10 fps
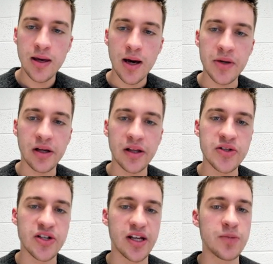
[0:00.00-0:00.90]
I'm going to click
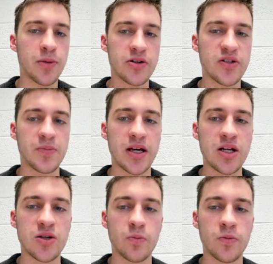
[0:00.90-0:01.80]
select parts of
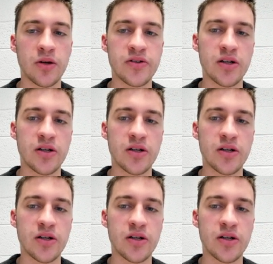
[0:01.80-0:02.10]
page, and you can see